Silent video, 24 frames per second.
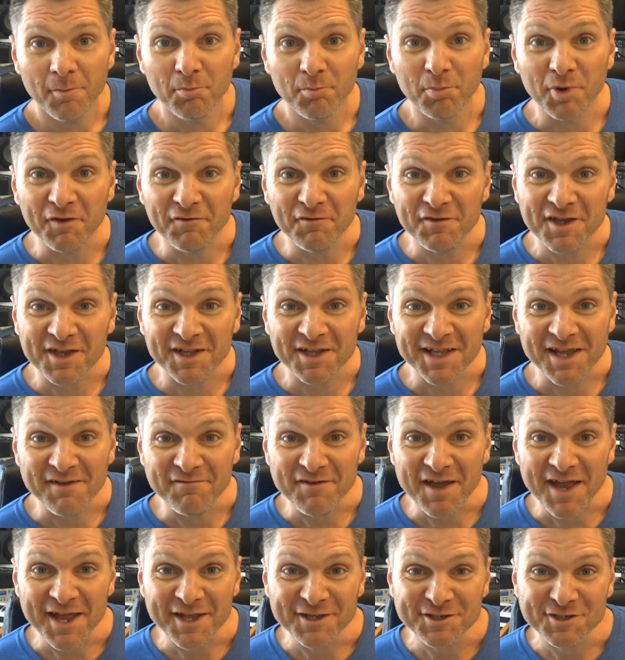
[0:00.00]
But if you can leave
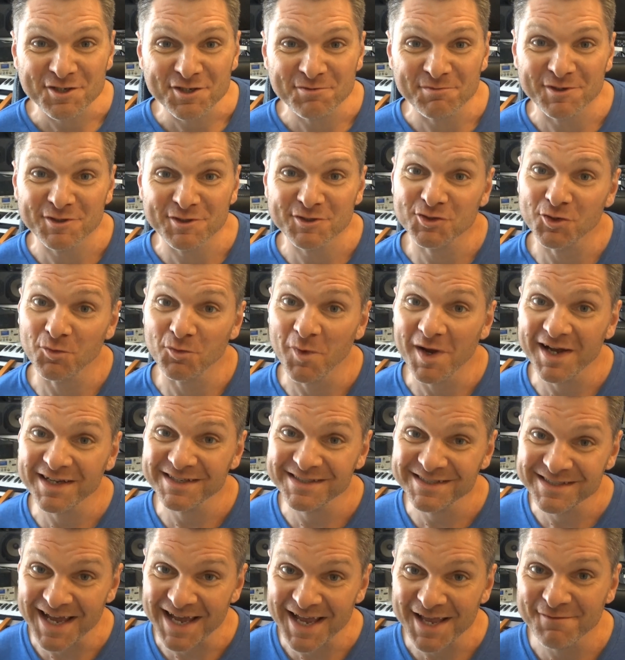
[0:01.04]
your instrument somewhere
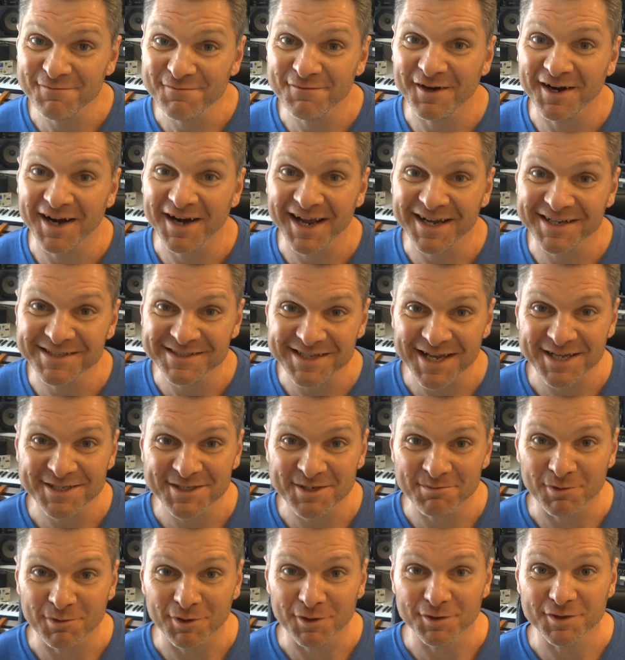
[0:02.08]
safe and
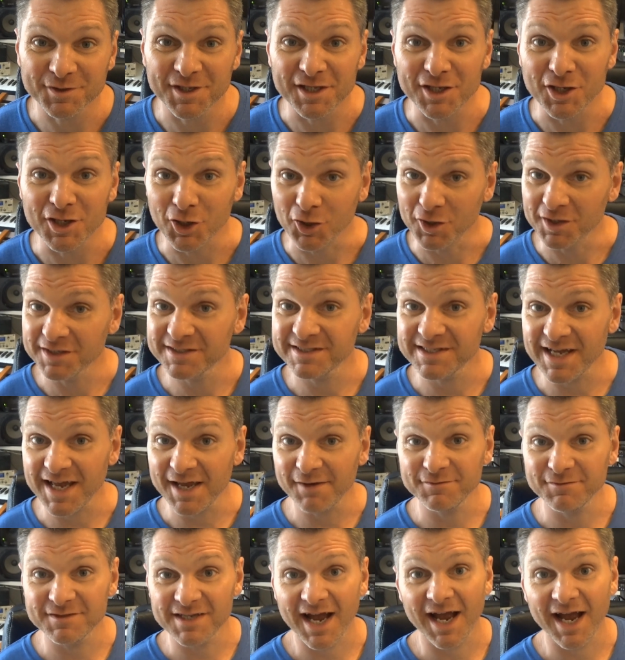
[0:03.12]
accessible, then you're going to
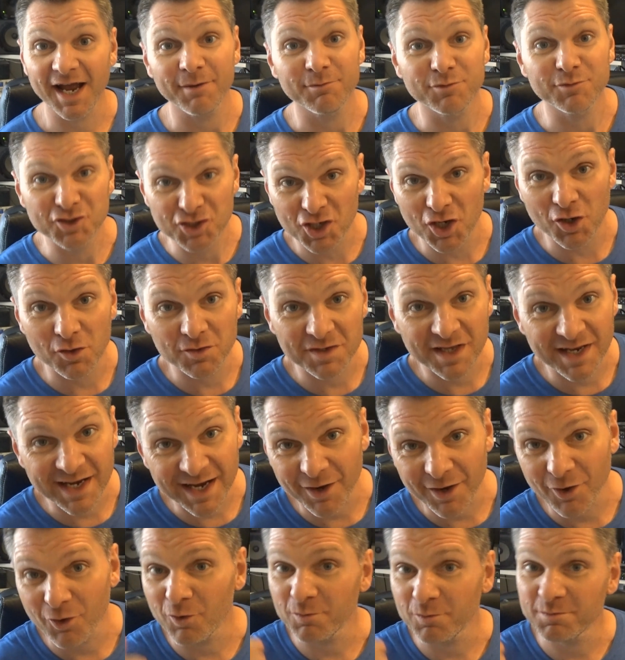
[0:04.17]
save time tuning
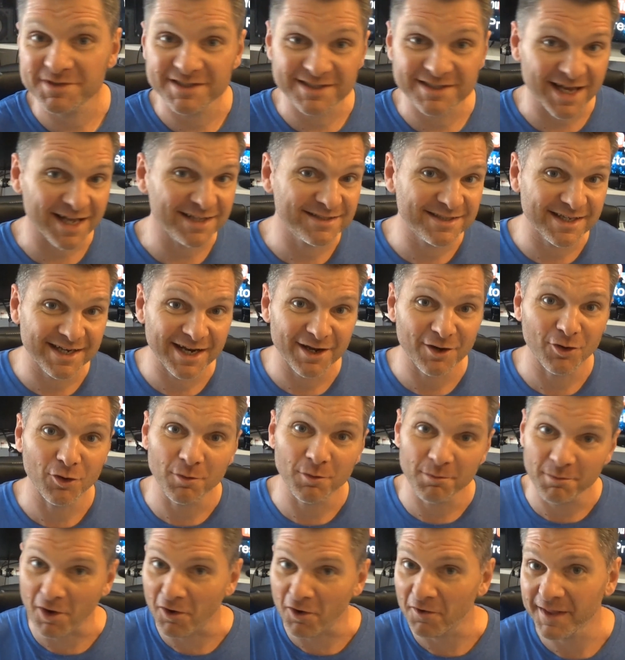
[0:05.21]
it up, setting it
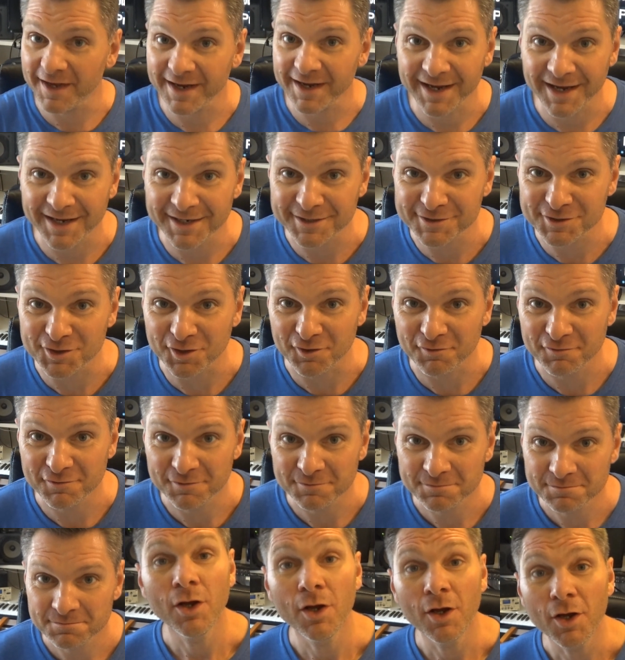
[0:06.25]
up, all that kind of stuff.
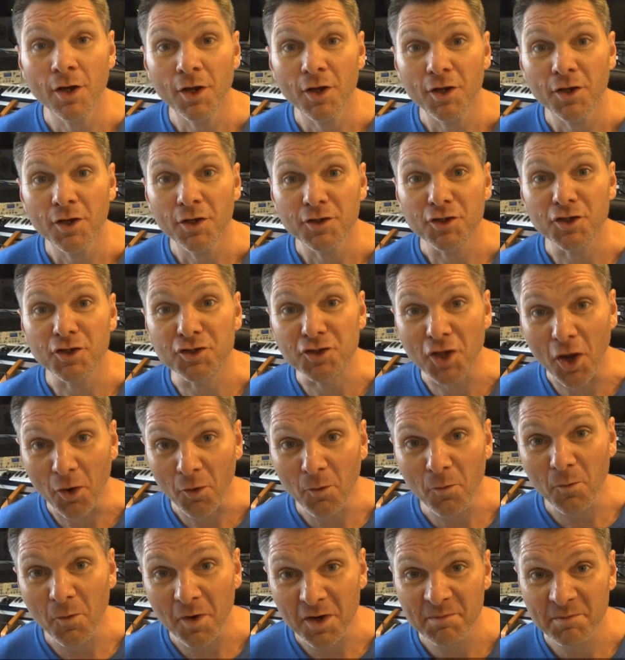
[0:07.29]
You
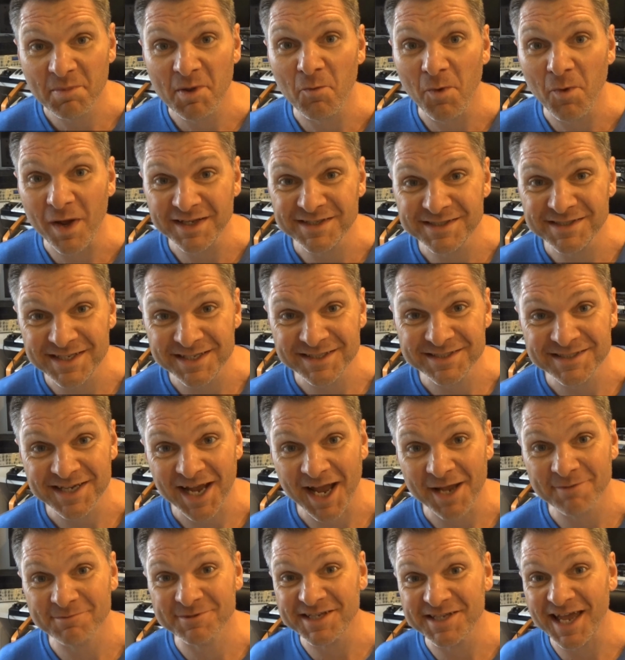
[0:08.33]
don't want to be wasting
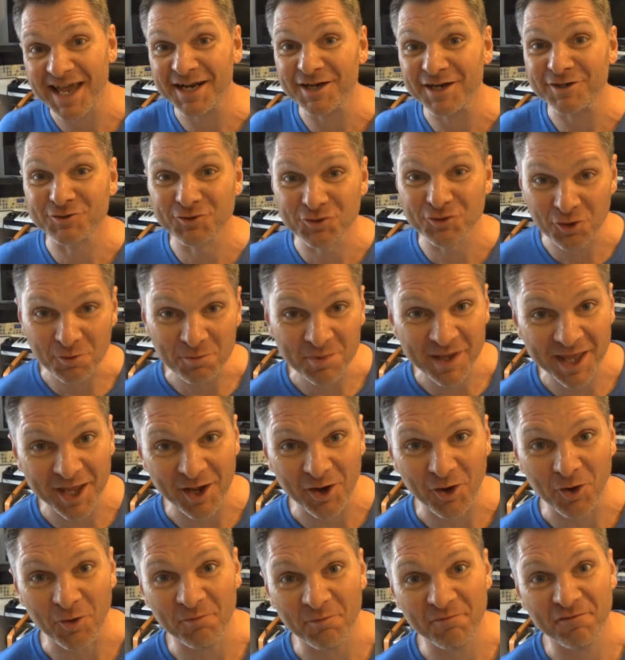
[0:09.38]
time setting a drum
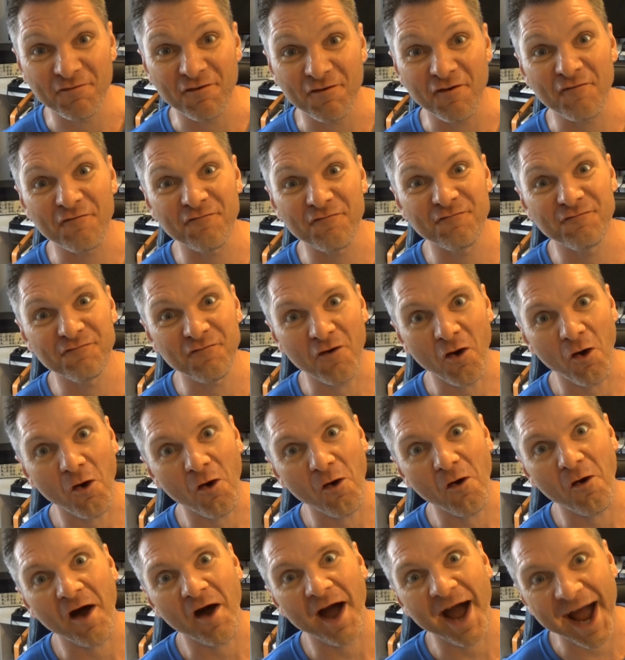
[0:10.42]
kit up for
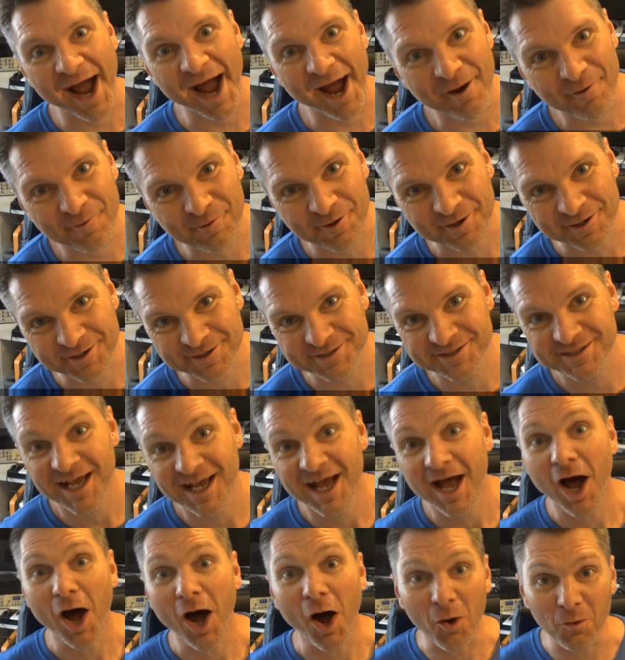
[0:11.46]
4 hours
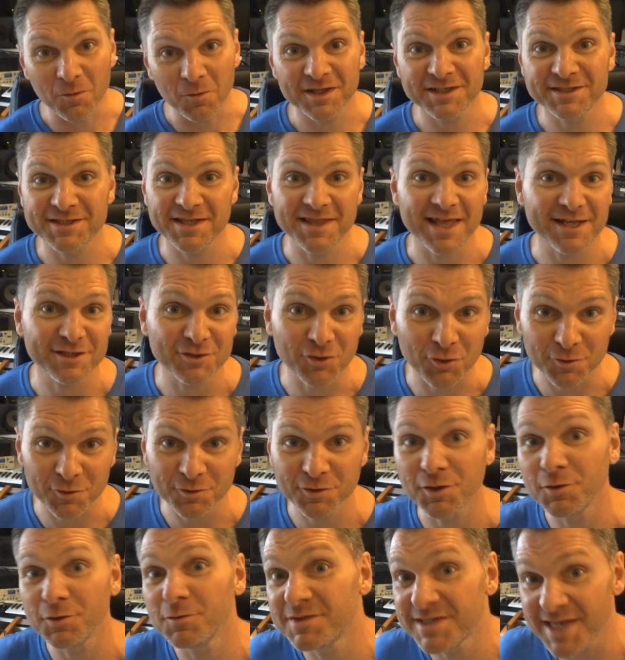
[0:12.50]
only to then go
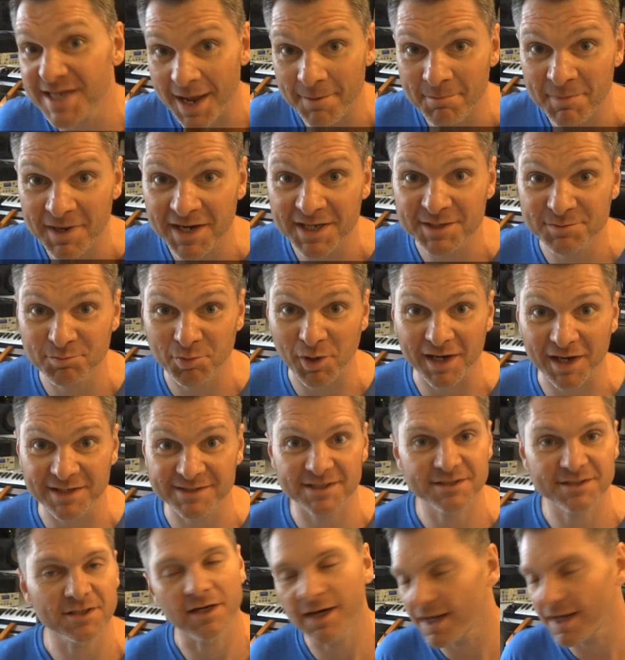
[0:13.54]
and do 10 minutes
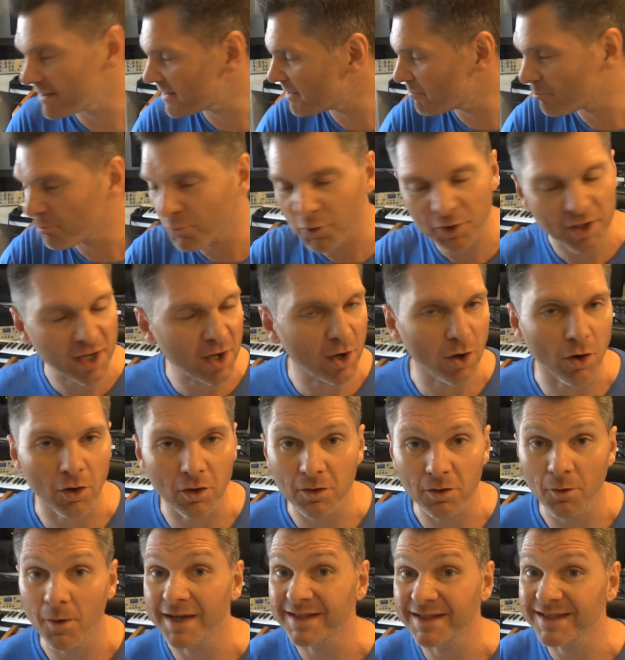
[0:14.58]
practice on it and then put it
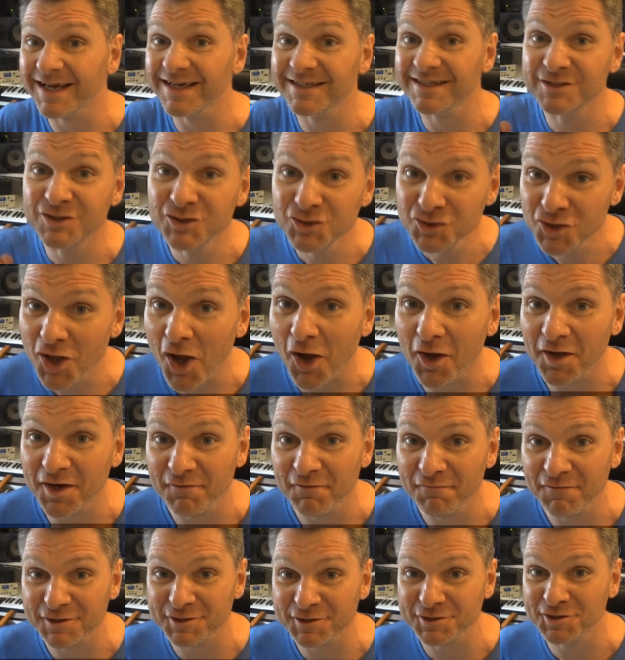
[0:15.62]
all away. That is not an
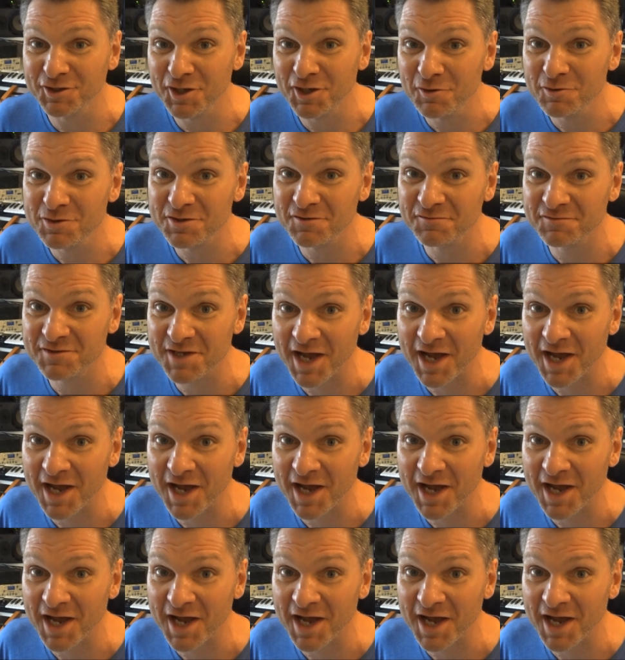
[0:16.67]
efficient use of